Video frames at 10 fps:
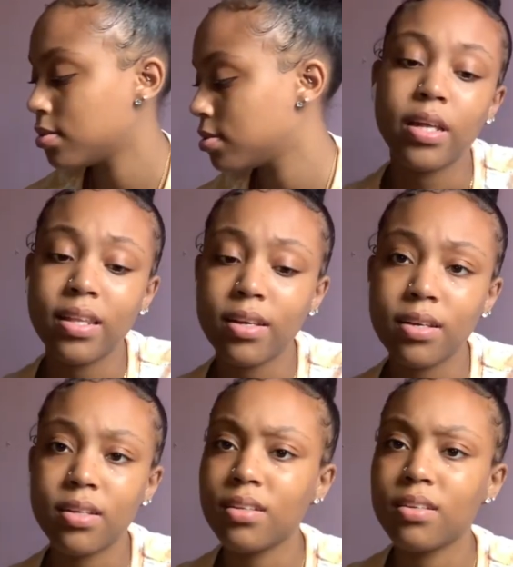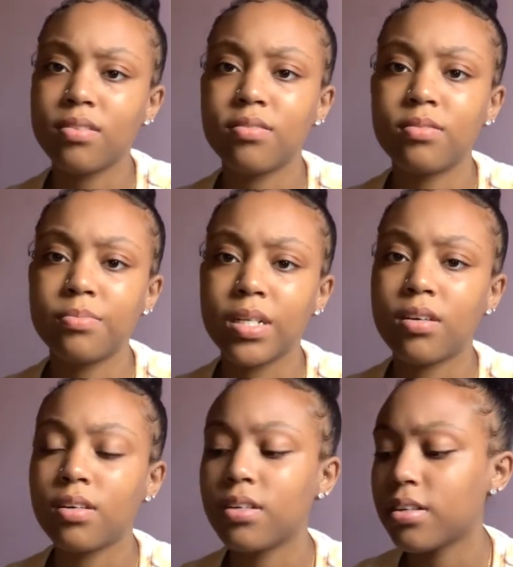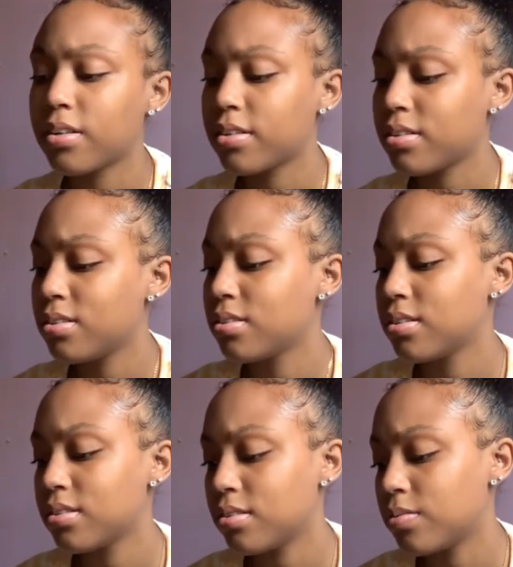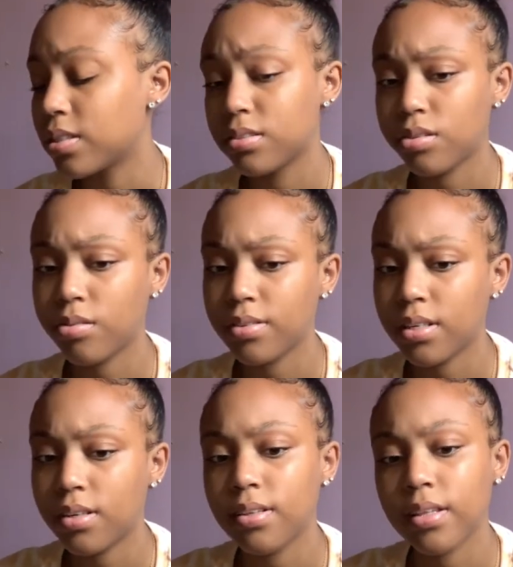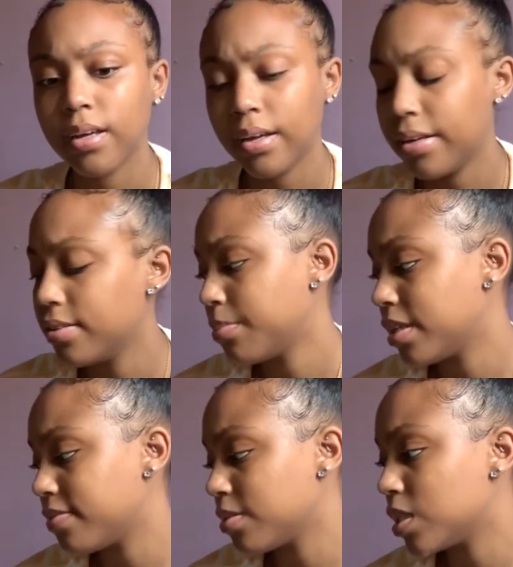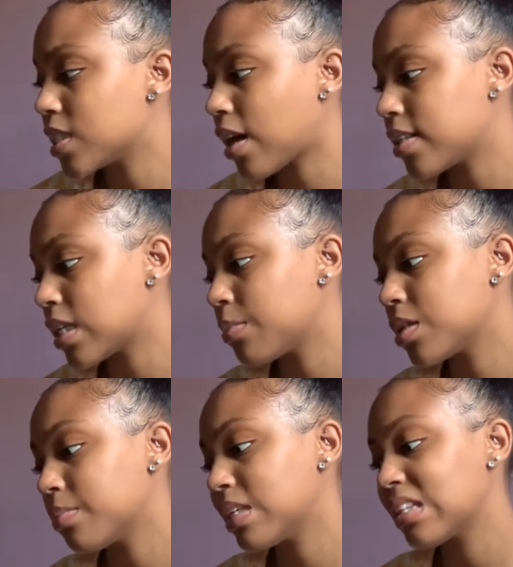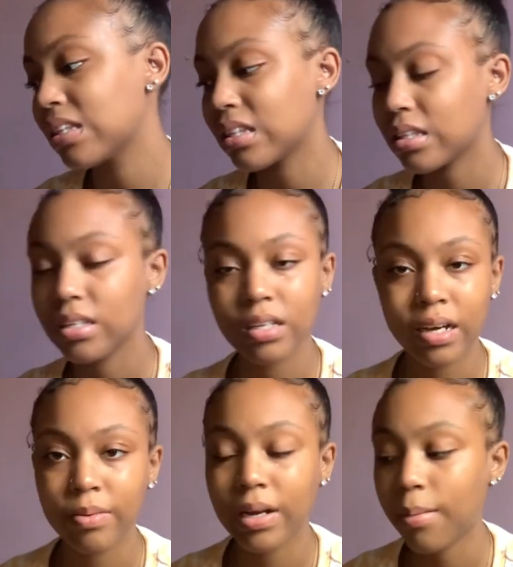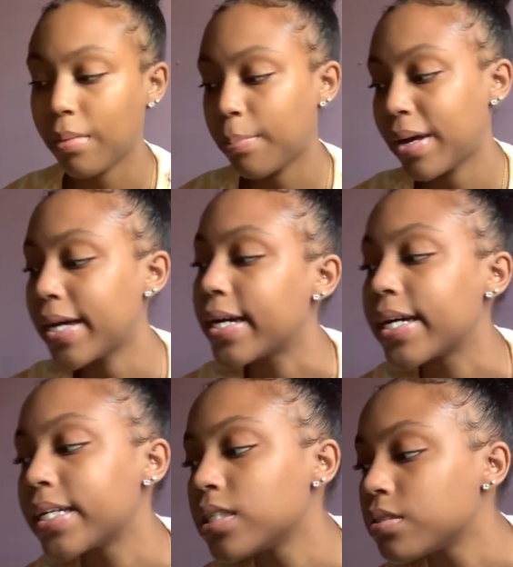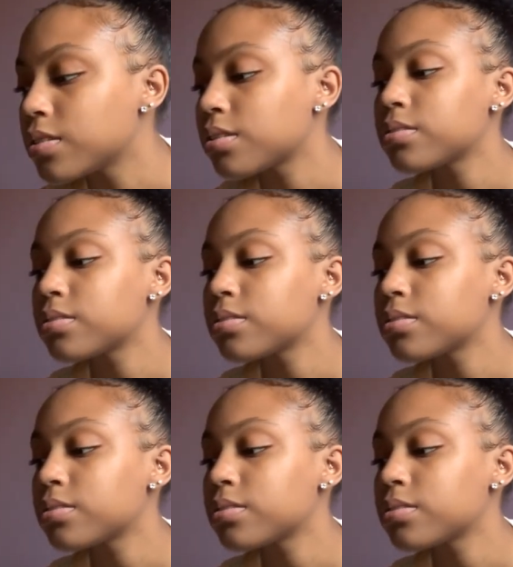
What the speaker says: And then, you know, my card. I don't want to show y'all that, but if it was that time of the month, I would have my pads.